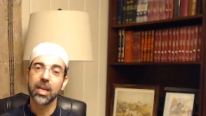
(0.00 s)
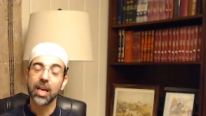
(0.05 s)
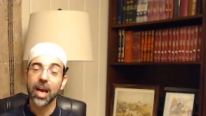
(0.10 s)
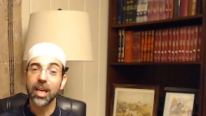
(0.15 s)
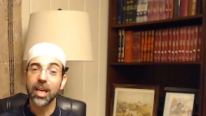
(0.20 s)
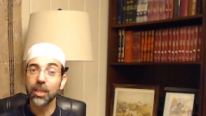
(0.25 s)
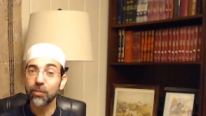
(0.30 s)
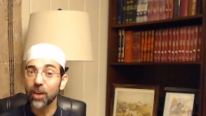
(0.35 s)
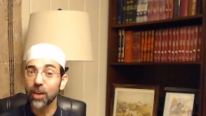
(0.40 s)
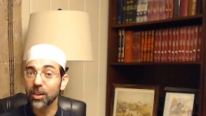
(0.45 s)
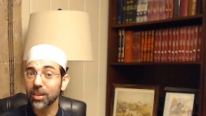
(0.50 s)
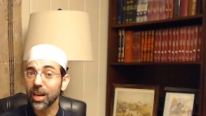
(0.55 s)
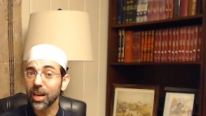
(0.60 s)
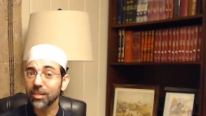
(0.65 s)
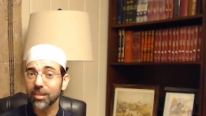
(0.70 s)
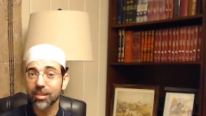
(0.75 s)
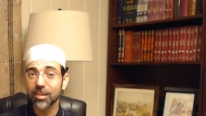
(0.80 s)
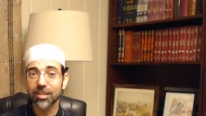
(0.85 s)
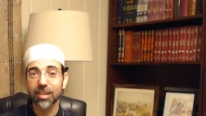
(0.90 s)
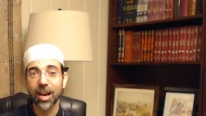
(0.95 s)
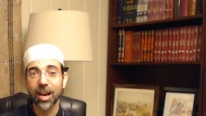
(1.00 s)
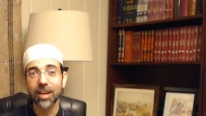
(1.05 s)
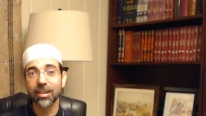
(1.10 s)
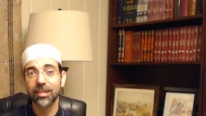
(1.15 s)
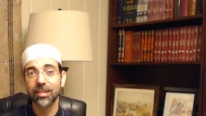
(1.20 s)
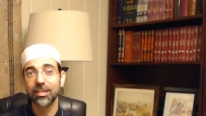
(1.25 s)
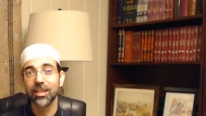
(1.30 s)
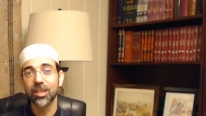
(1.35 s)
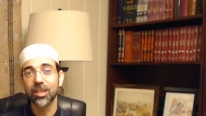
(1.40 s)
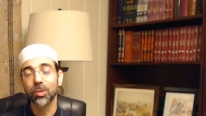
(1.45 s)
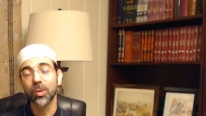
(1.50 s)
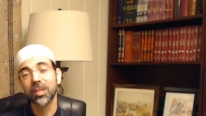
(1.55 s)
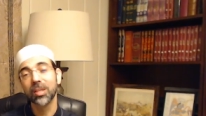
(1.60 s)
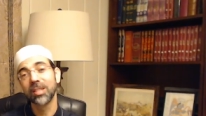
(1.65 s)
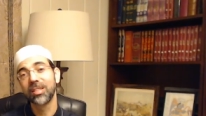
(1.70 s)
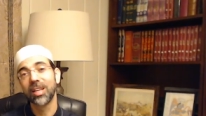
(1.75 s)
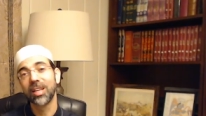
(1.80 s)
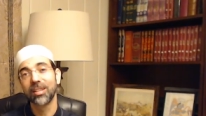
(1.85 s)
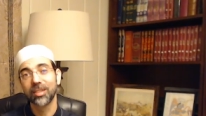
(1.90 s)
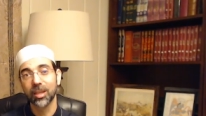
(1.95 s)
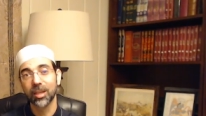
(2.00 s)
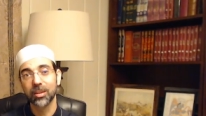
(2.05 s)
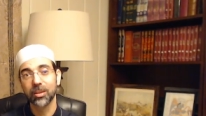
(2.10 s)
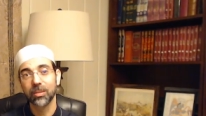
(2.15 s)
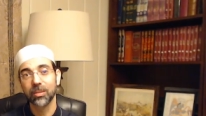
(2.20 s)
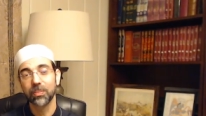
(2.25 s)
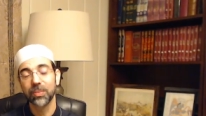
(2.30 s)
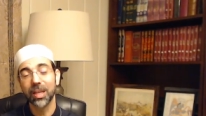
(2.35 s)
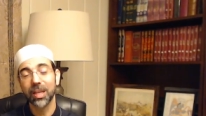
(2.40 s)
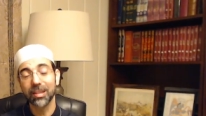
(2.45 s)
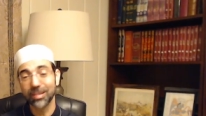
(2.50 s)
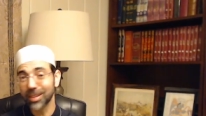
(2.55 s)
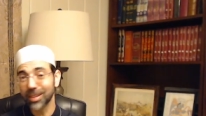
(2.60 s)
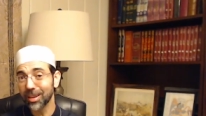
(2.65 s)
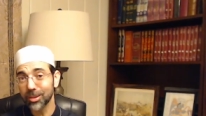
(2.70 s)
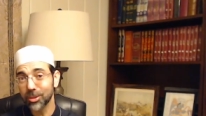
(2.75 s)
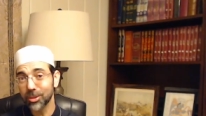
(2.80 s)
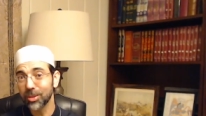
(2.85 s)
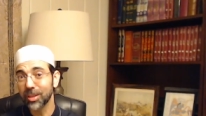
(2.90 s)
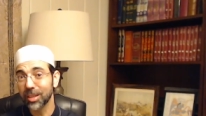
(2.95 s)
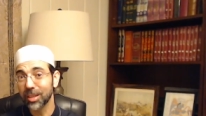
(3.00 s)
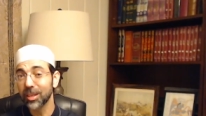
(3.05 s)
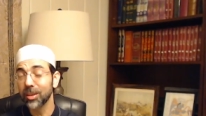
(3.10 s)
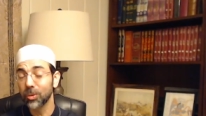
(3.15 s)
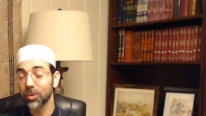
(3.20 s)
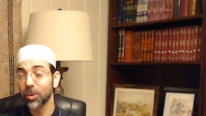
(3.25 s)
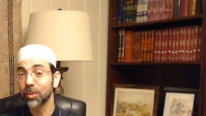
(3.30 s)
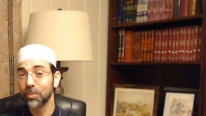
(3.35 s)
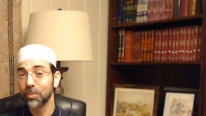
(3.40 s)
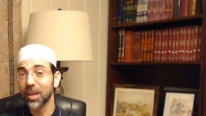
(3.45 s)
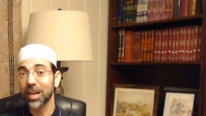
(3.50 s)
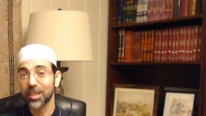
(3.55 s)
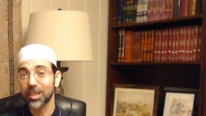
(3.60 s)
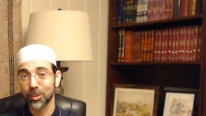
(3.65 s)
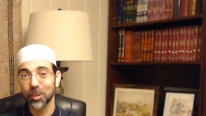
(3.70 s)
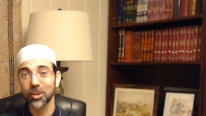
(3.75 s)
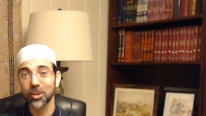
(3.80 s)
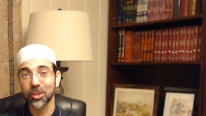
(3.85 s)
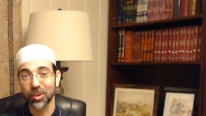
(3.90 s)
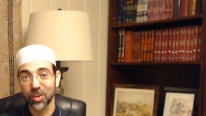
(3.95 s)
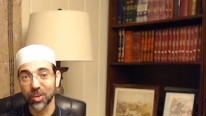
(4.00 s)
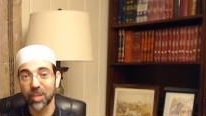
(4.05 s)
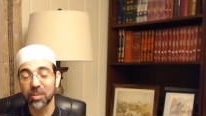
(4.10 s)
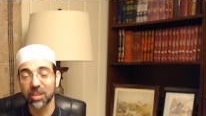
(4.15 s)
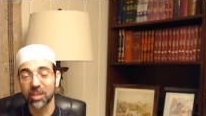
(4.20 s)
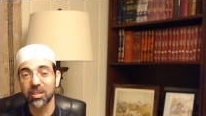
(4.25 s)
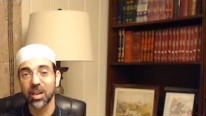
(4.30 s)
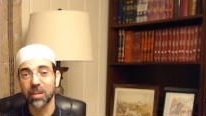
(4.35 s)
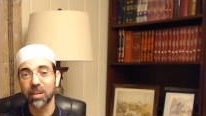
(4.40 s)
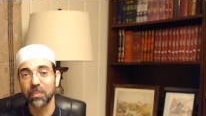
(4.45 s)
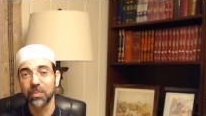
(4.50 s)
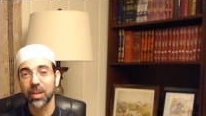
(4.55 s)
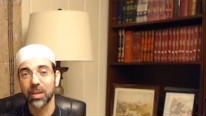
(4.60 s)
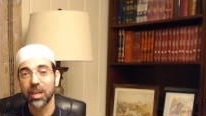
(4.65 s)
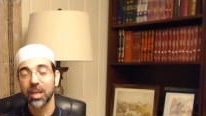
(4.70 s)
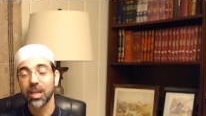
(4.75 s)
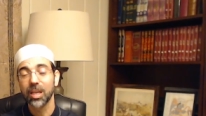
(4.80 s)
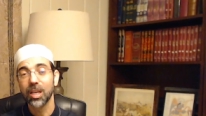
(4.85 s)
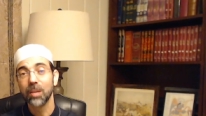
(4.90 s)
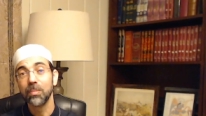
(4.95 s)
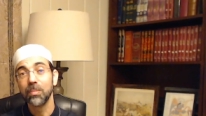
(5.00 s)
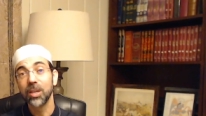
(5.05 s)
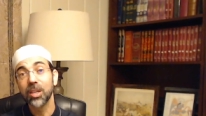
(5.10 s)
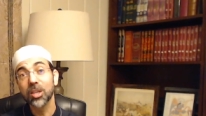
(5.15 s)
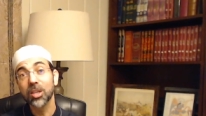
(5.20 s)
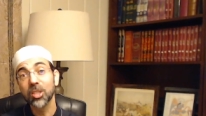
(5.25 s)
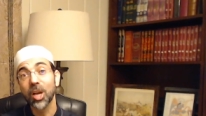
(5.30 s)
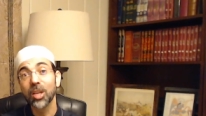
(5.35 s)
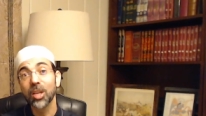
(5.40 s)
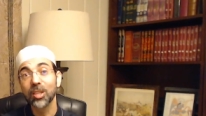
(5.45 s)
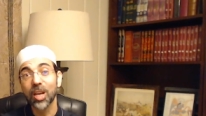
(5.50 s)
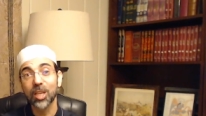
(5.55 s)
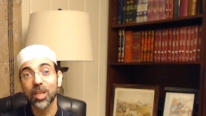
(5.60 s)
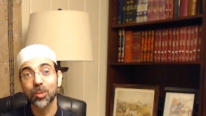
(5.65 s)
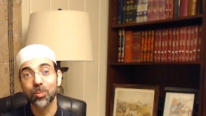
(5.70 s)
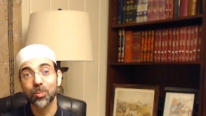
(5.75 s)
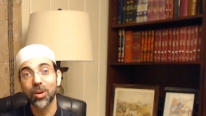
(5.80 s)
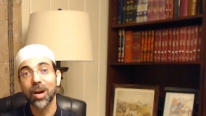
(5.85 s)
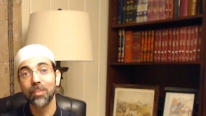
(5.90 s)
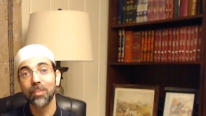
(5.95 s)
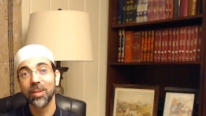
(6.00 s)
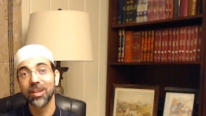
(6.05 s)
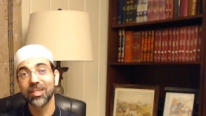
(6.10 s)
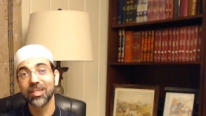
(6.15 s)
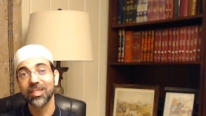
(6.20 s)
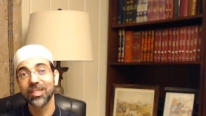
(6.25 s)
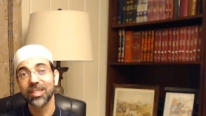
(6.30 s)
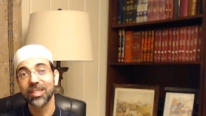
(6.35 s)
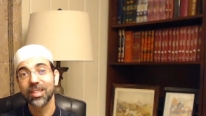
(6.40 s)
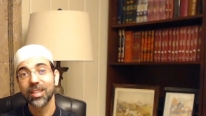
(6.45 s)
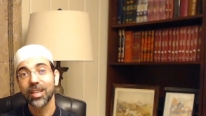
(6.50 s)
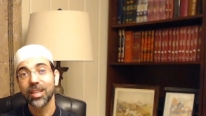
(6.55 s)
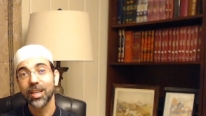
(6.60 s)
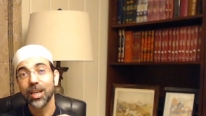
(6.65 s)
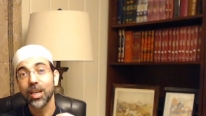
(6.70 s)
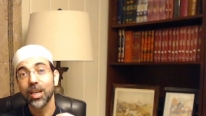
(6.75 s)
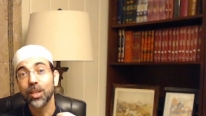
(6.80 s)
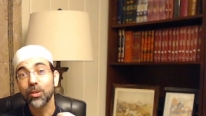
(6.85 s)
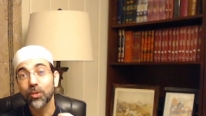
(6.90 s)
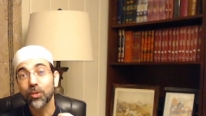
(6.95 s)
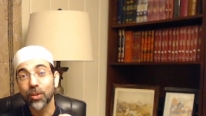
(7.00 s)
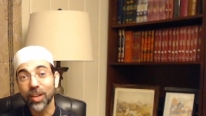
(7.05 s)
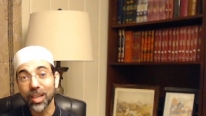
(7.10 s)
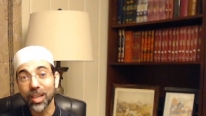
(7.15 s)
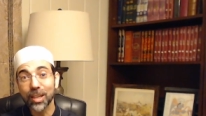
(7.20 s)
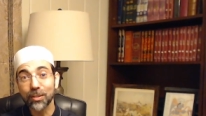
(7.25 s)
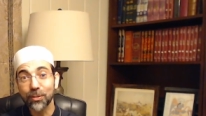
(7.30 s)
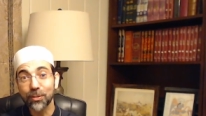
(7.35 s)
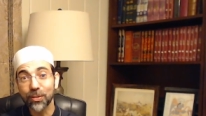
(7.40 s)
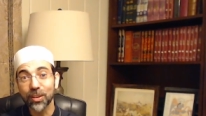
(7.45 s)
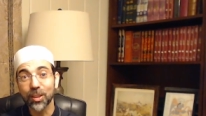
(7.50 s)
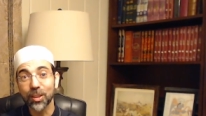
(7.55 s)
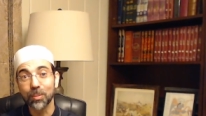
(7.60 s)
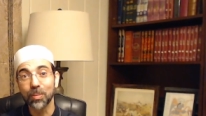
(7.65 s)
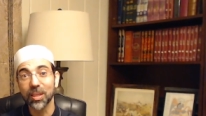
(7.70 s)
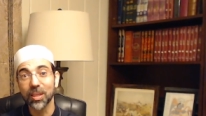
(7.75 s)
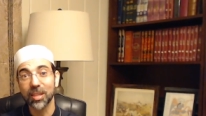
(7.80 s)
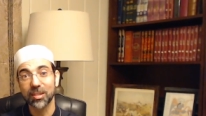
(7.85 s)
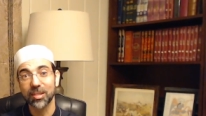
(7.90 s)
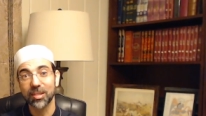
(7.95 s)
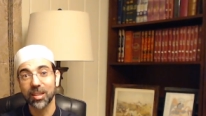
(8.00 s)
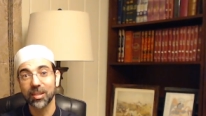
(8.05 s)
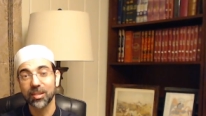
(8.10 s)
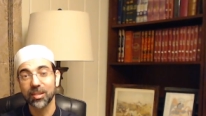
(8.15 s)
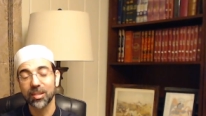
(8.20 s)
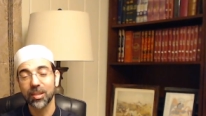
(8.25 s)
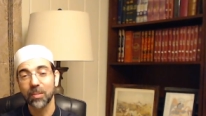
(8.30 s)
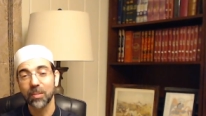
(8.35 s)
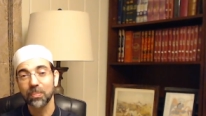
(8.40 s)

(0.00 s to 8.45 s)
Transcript: And if Allah decided this, what does that tell you? It tells you that it will be a special Ramadan because Allah's promise is for infinite blessings.